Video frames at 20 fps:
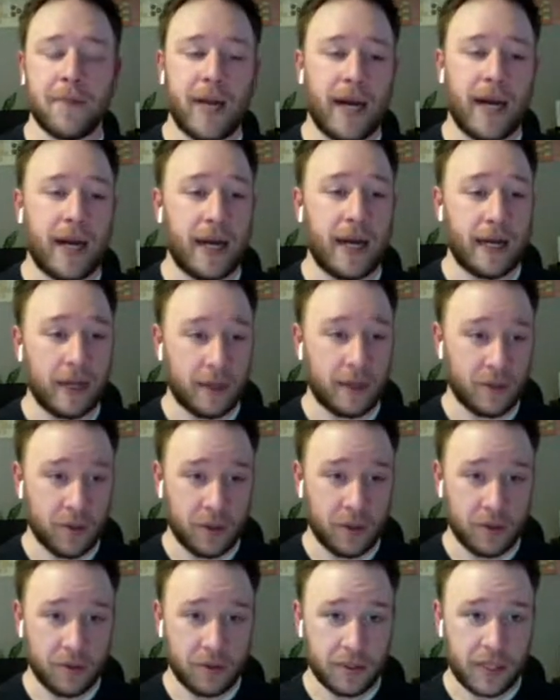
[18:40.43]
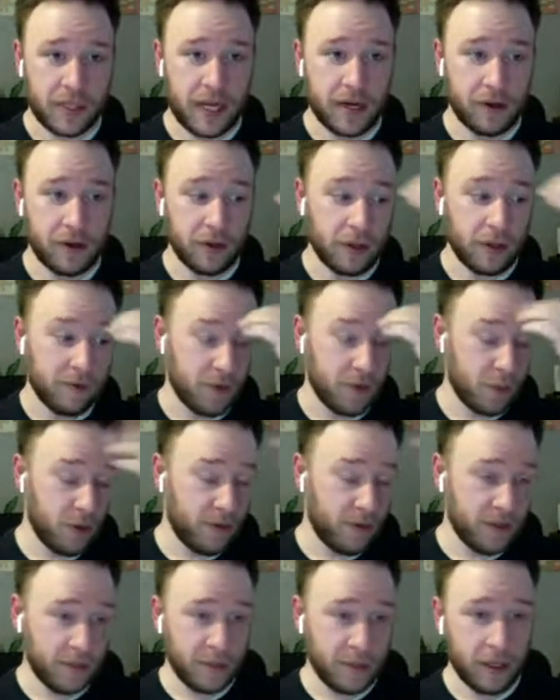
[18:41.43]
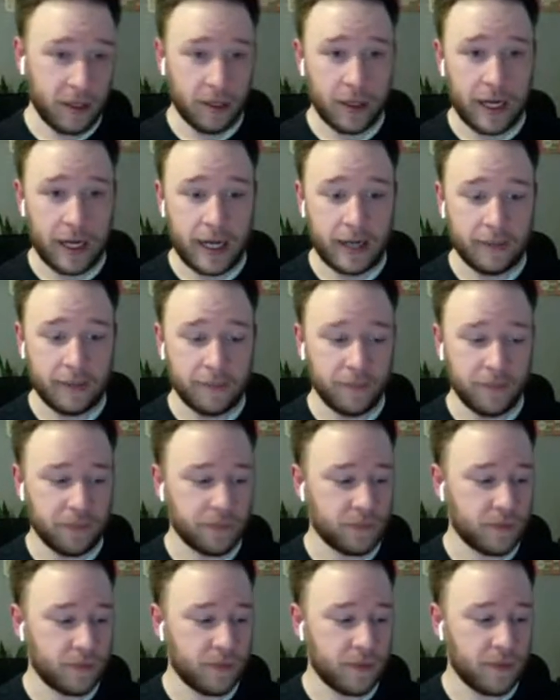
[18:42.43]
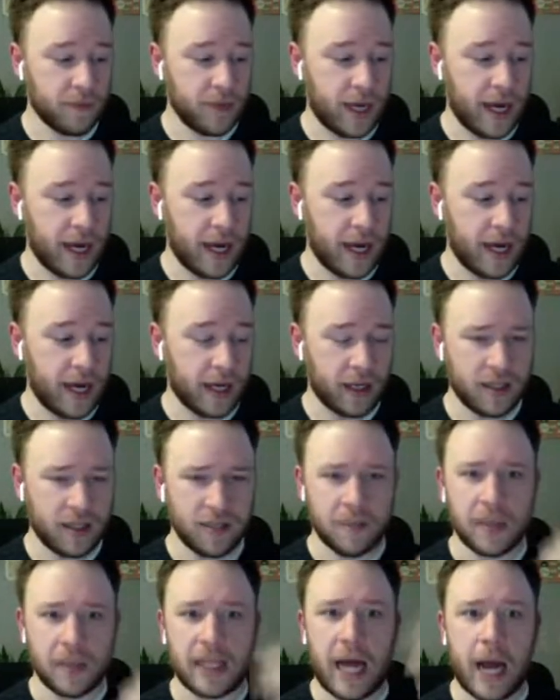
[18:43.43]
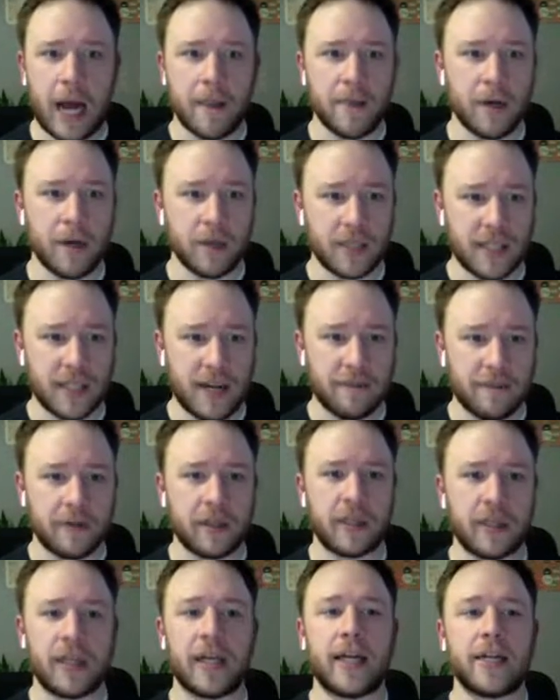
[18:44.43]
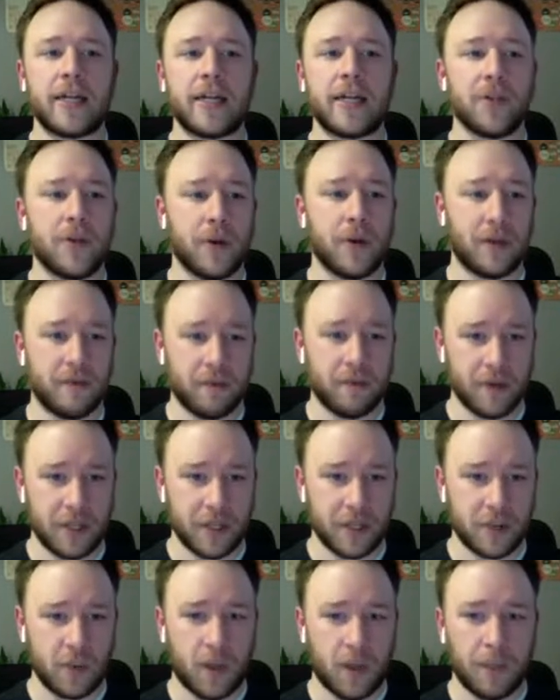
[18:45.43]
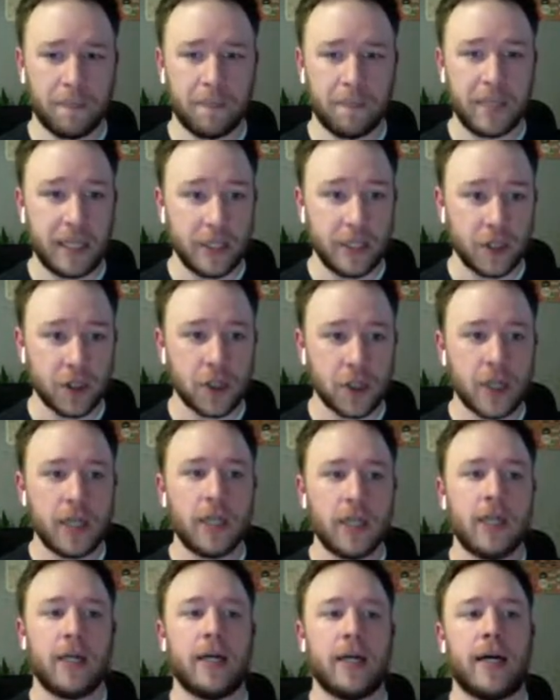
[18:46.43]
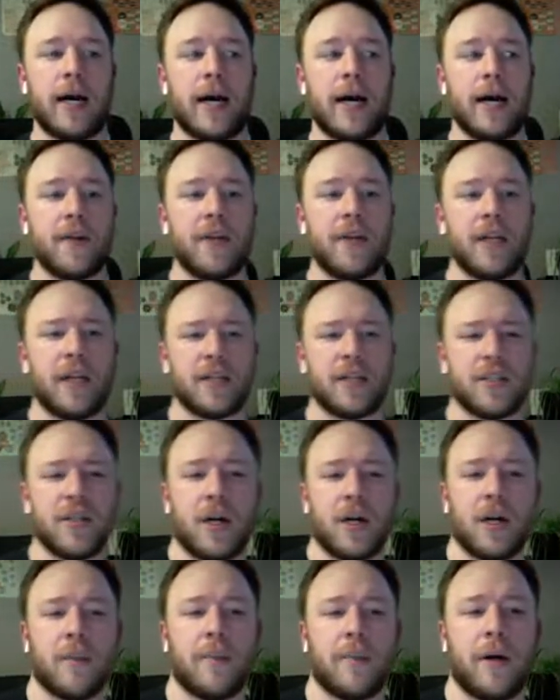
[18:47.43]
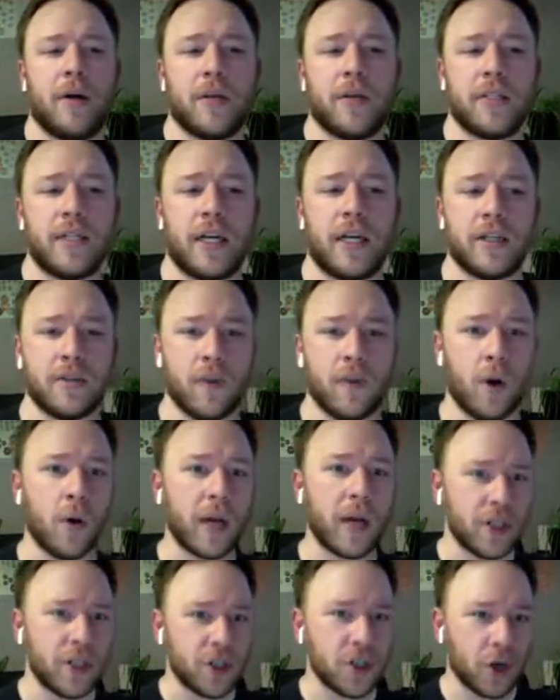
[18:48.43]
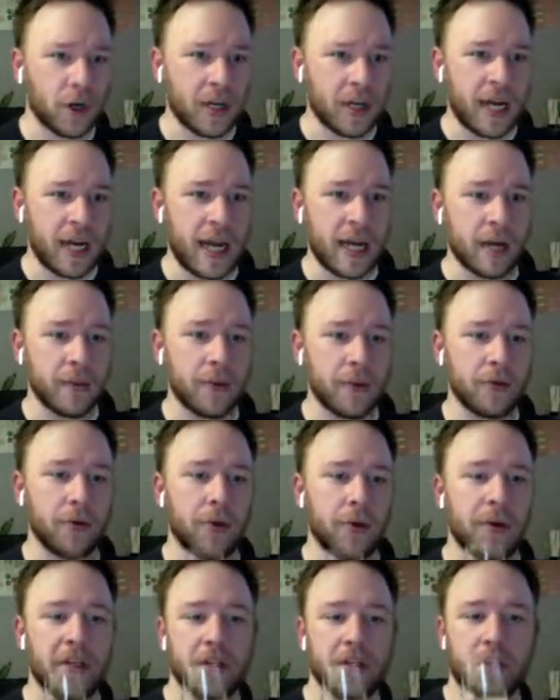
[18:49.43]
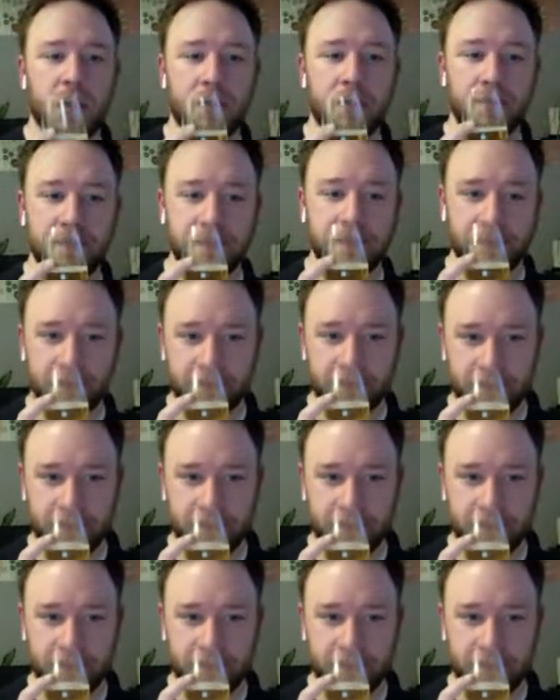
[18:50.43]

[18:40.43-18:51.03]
Uh, uh as you were saying earlier for the previous beer, um, uh, some lime notes definitely, and as you noted for this one, peach. they like to talk about some oak aged Chardonnay coming through on this one.